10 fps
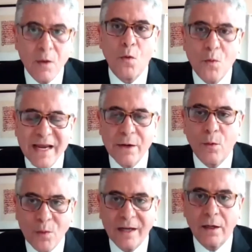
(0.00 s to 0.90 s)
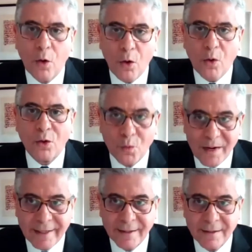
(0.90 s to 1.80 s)
We will all
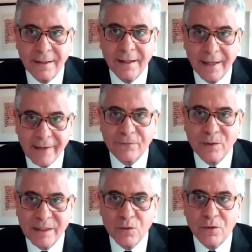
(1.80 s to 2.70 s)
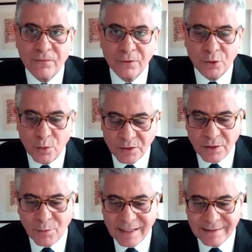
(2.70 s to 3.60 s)
win if we move towards
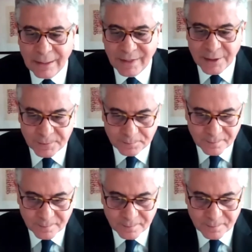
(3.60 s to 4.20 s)
the right direction.